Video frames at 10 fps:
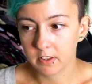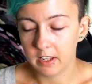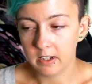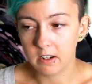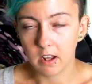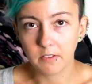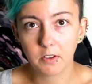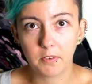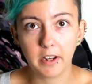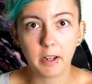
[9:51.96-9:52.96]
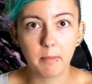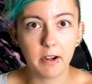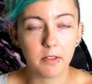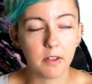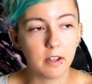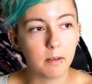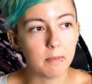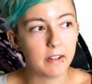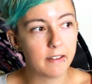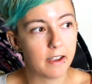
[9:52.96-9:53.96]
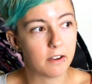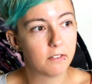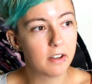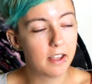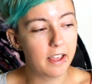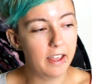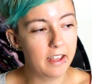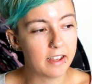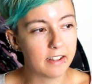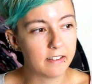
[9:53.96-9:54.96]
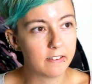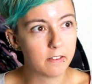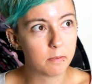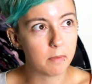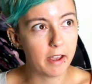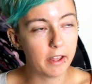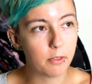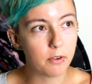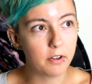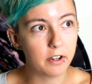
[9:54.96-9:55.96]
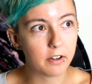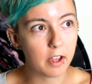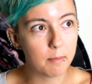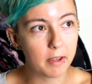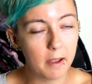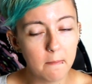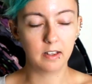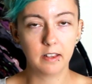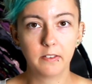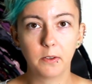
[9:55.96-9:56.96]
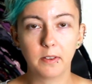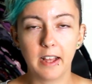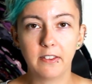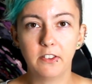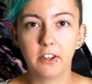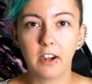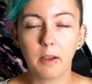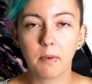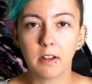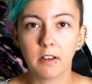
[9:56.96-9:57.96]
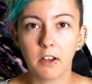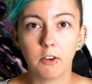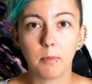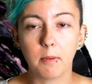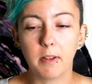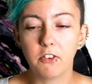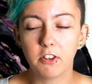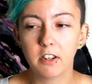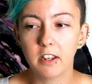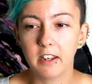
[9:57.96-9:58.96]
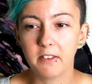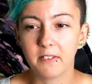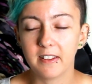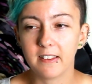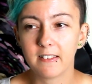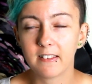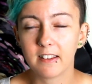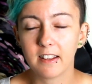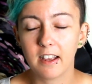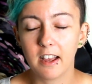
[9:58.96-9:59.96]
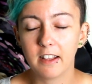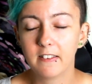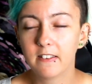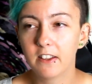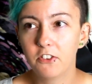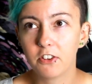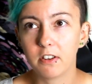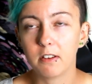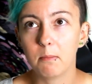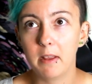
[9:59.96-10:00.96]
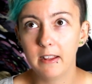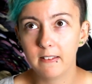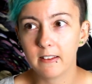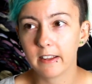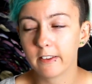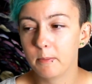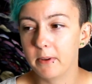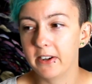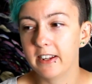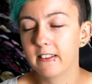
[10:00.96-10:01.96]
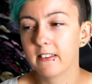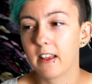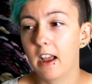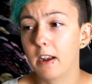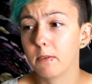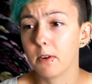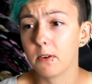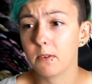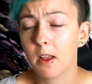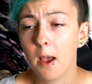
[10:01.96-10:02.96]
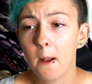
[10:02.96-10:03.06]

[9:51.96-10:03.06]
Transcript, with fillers: in a novel writing marathon in my town, and this is my third year coming up. So last year I won Honorable Mention, and it was such an amazing experience. I wrote